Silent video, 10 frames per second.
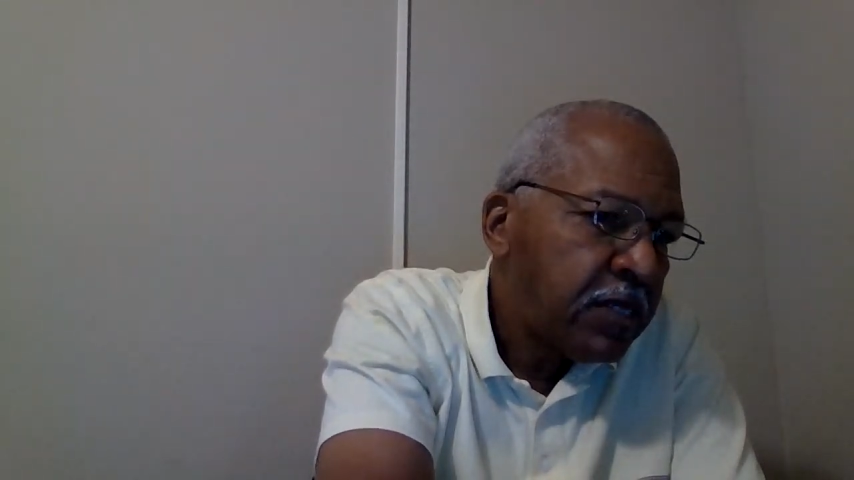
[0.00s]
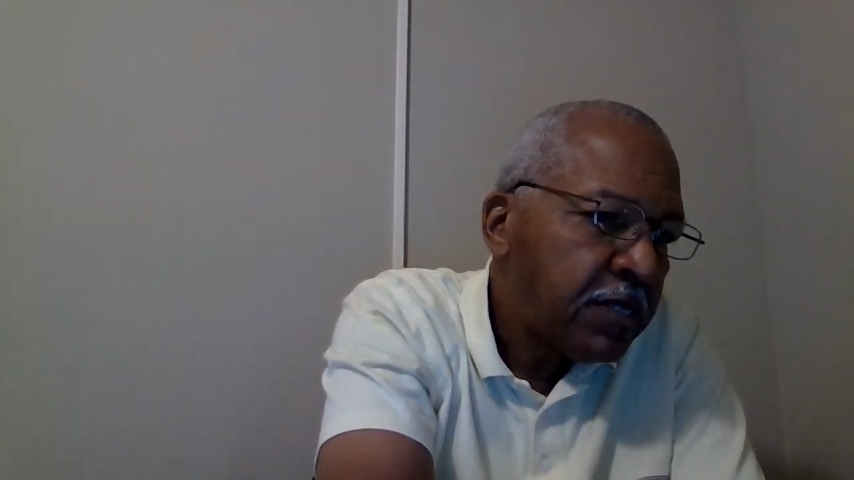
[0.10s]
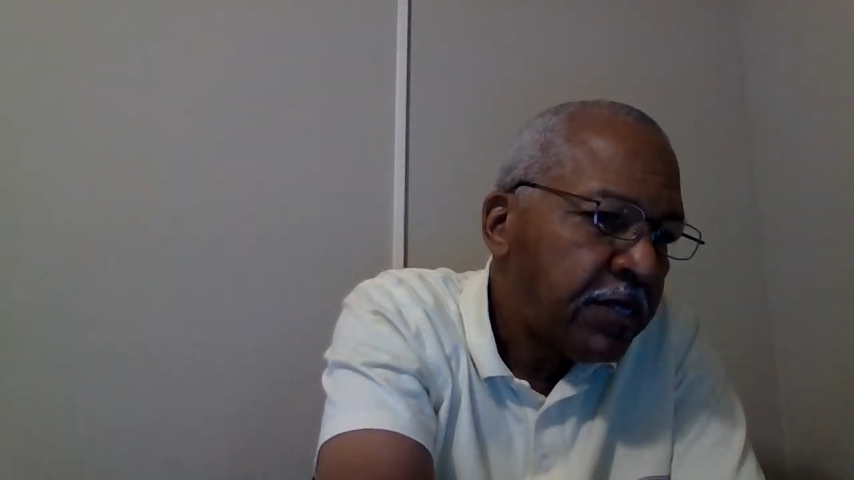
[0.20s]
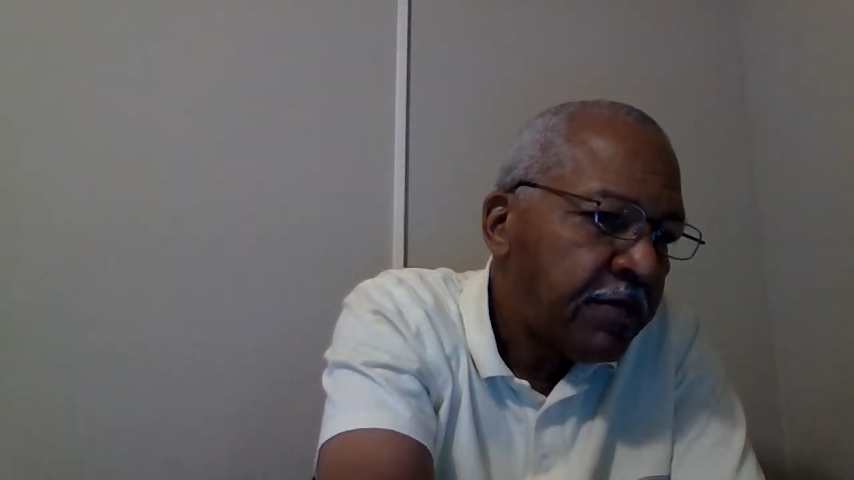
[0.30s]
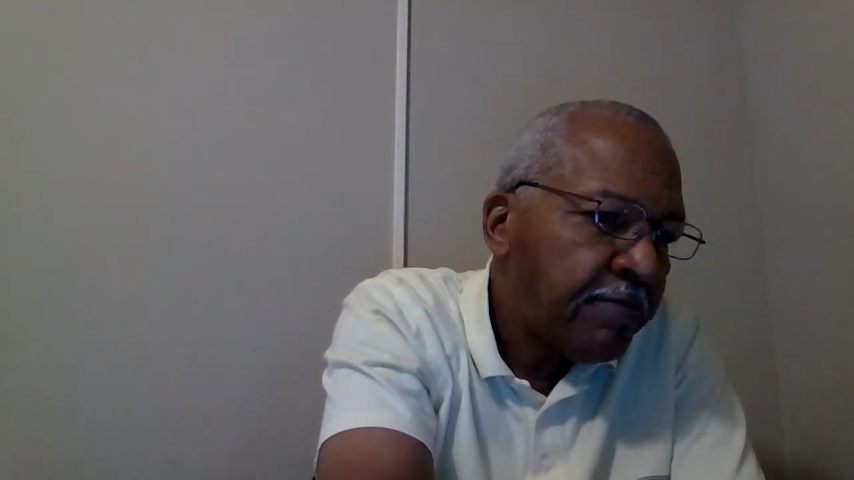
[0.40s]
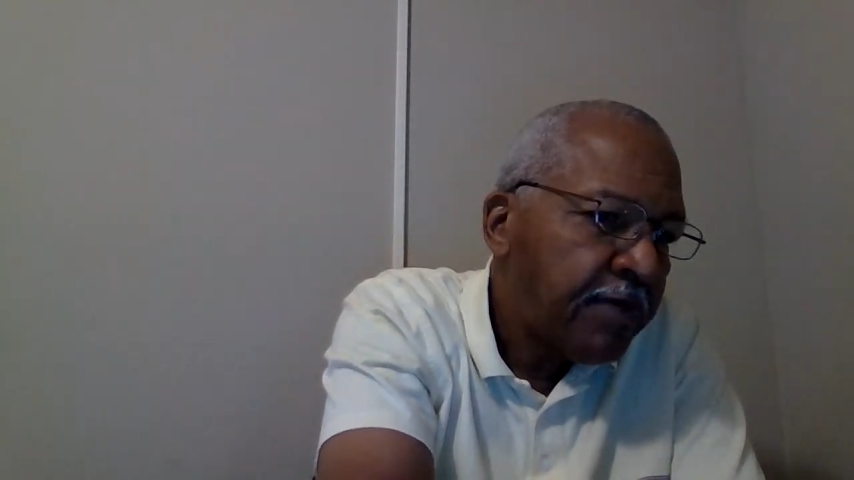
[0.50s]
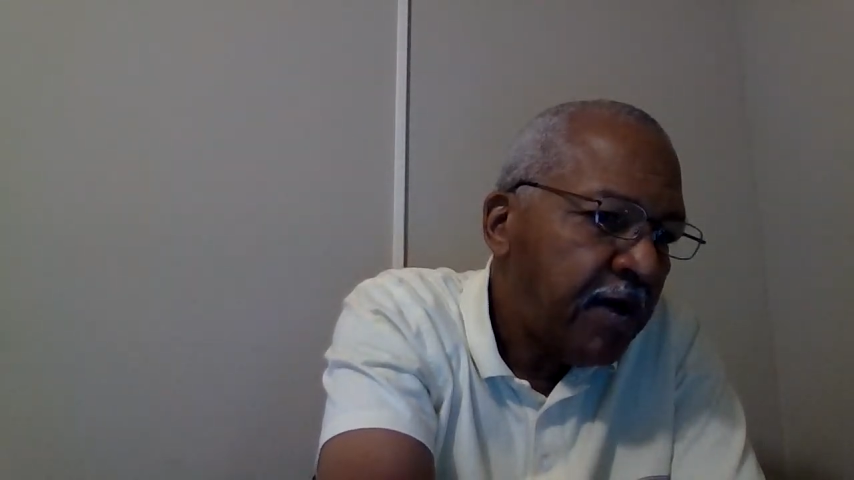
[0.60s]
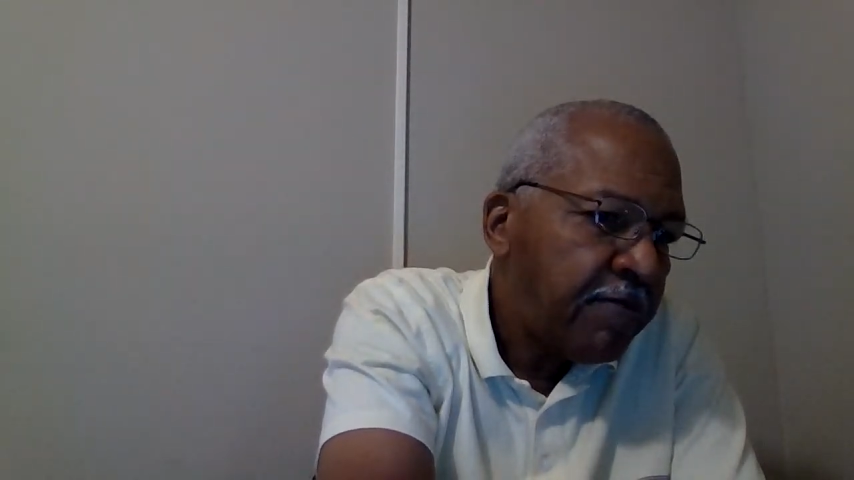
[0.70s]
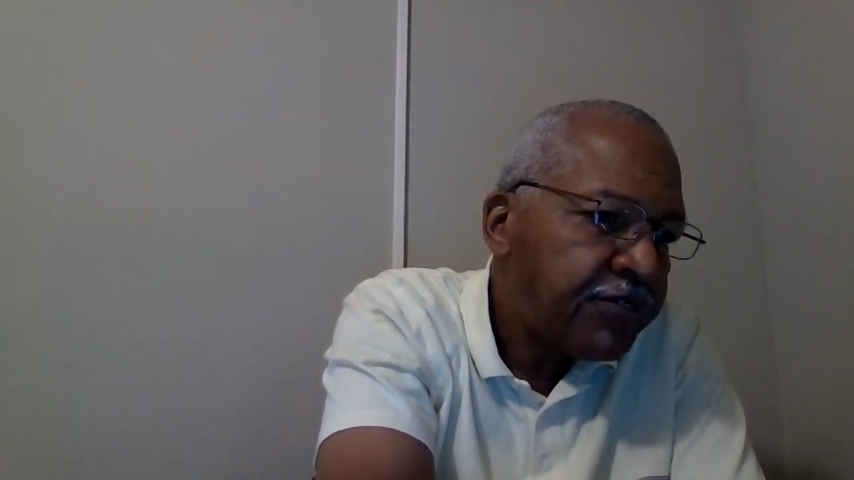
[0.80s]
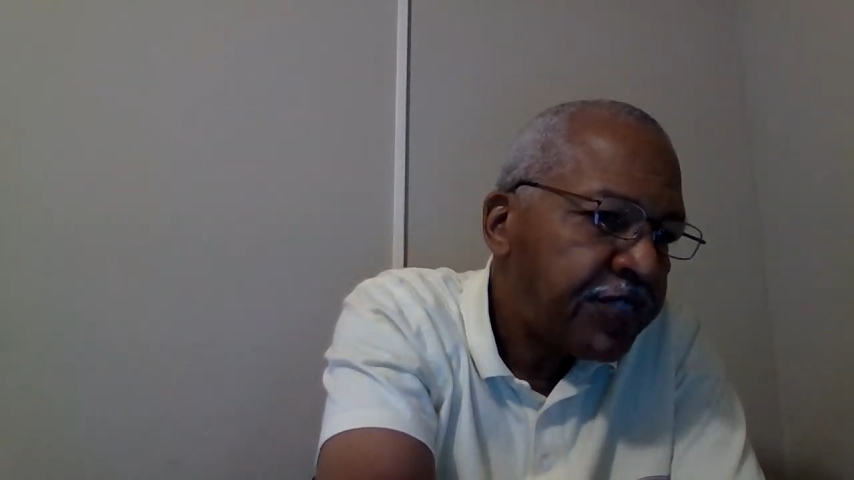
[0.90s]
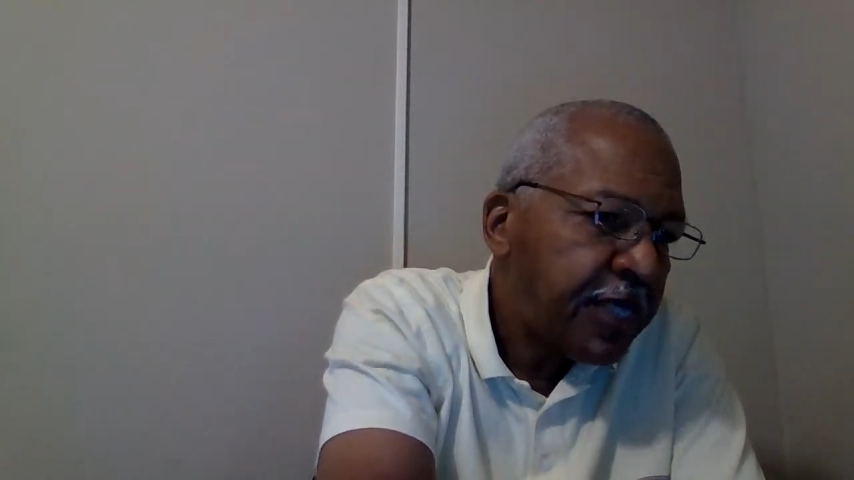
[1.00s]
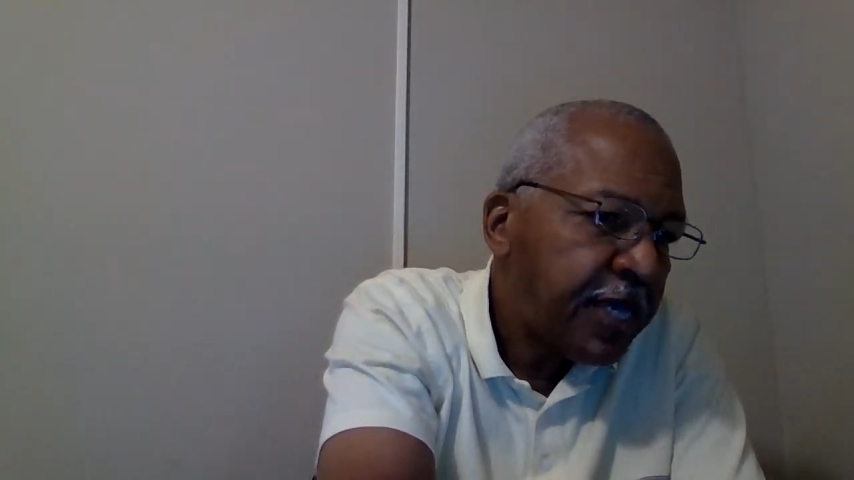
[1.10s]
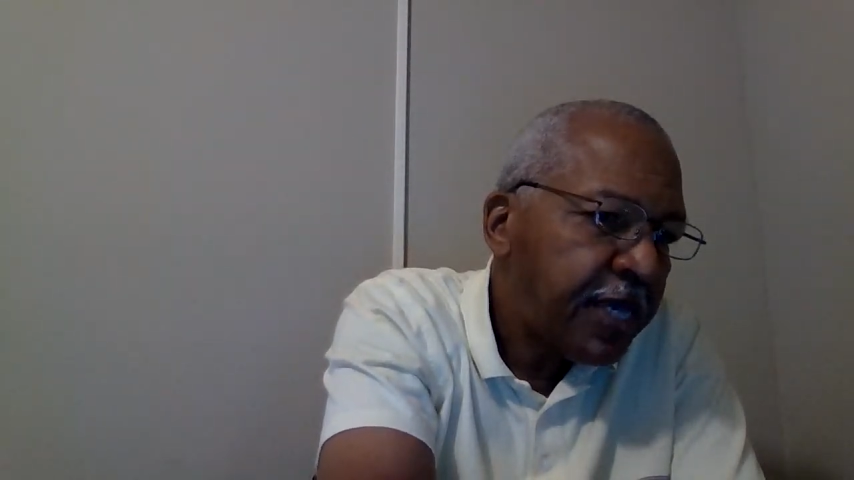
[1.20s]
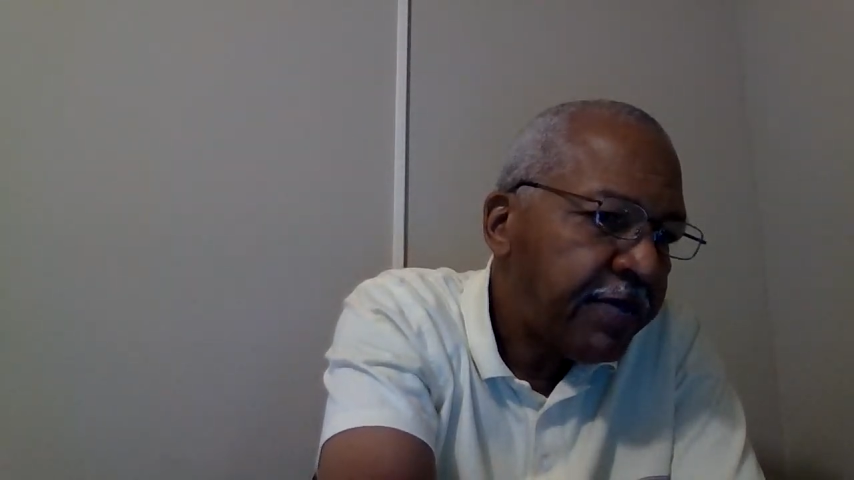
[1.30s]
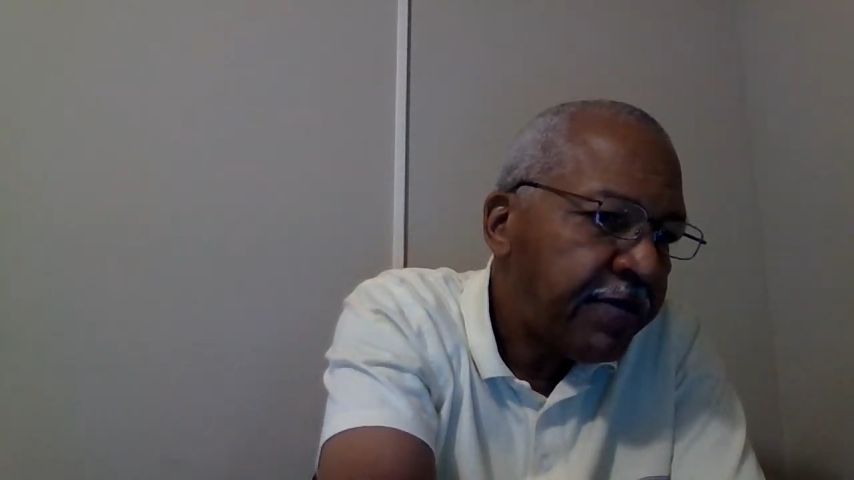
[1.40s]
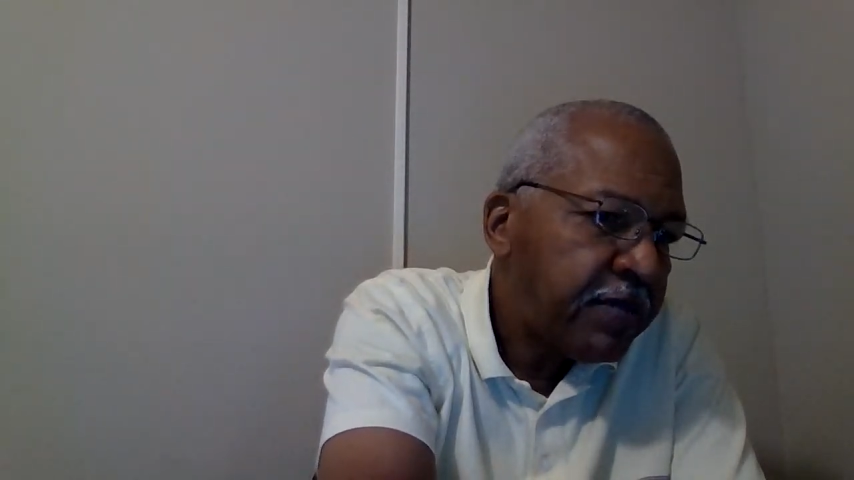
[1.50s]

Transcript: The Bible said